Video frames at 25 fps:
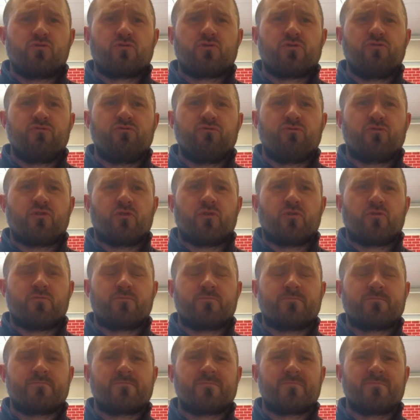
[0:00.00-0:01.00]
can do,
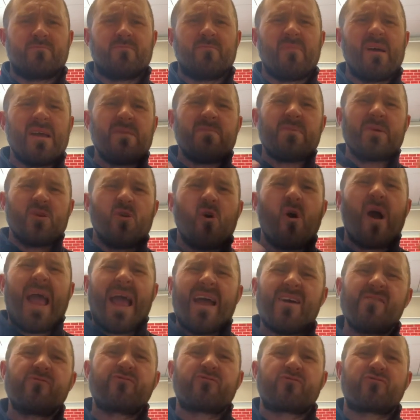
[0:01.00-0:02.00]
maybe not
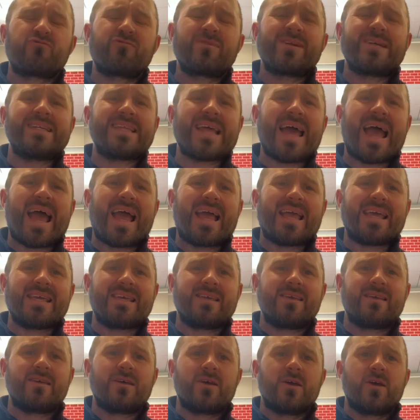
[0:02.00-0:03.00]
every
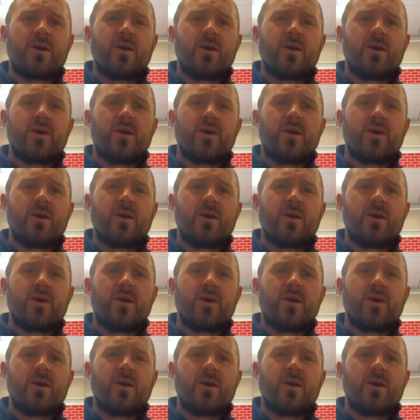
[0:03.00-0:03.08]
day,